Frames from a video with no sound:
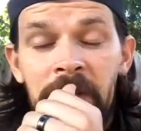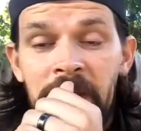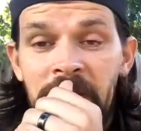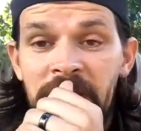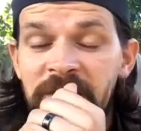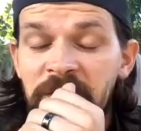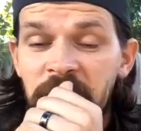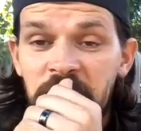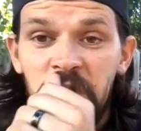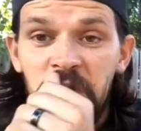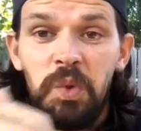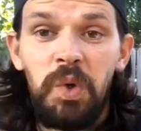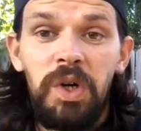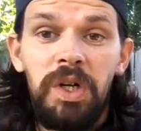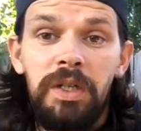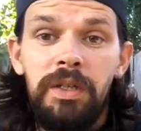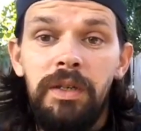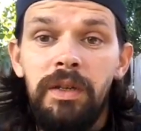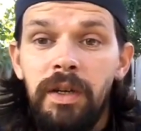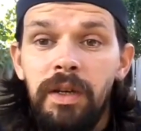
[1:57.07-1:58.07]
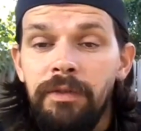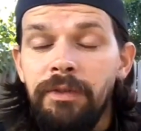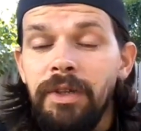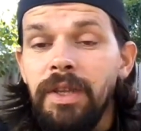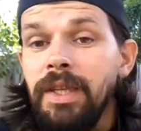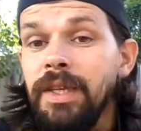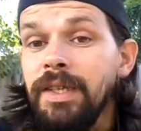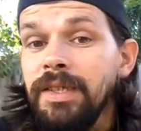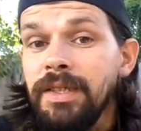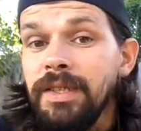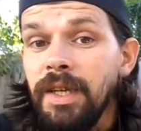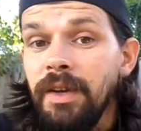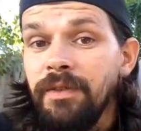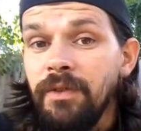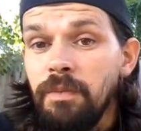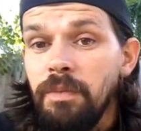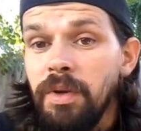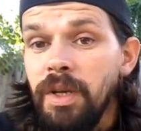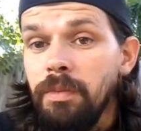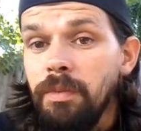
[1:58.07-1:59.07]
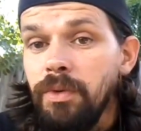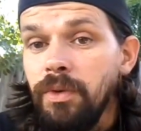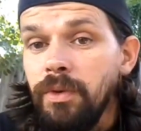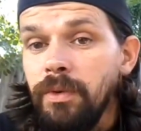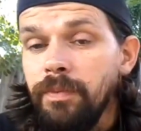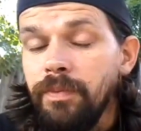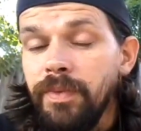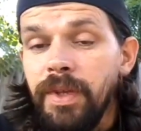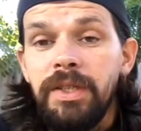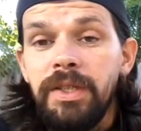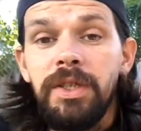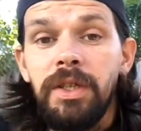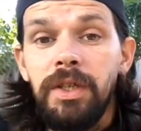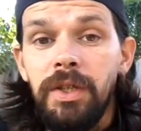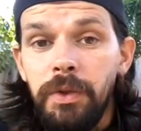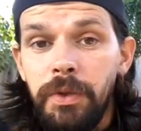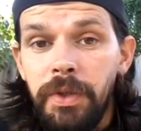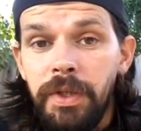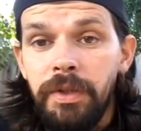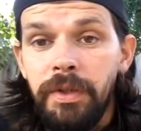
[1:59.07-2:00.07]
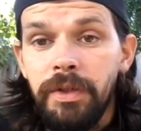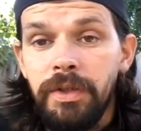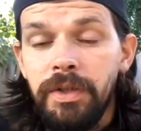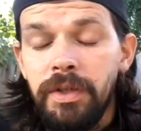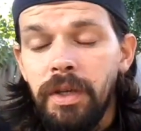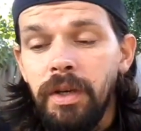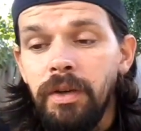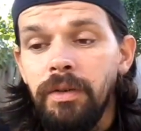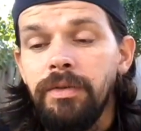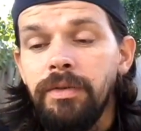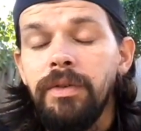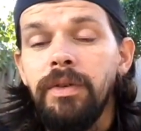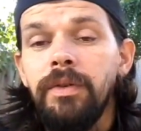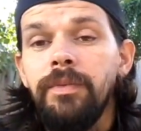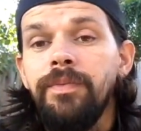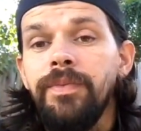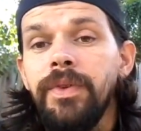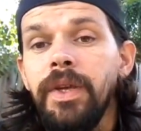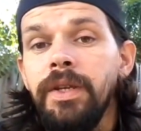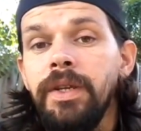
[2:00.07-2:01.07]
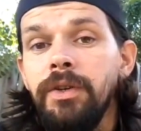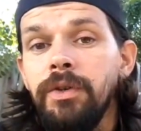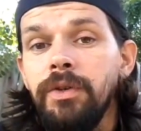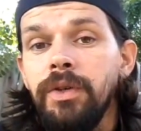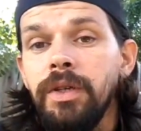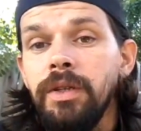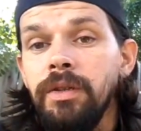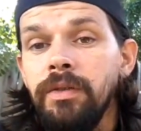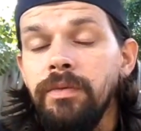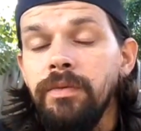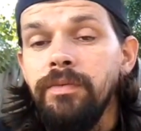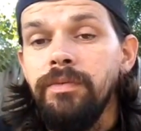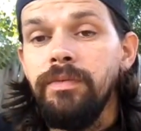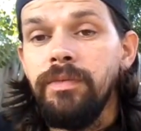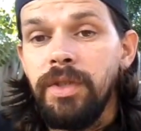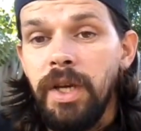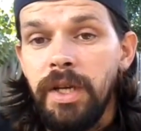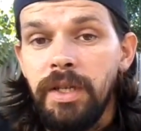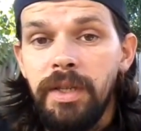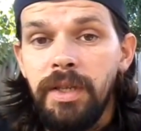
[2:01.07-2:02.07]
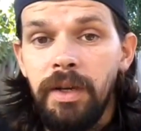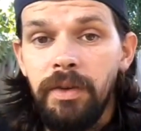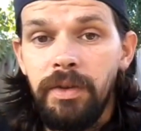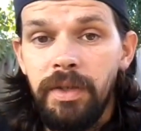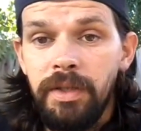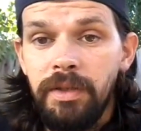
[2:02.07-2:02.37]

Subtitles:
get you a squad of at least 7 people, that's including yourself, and you can take down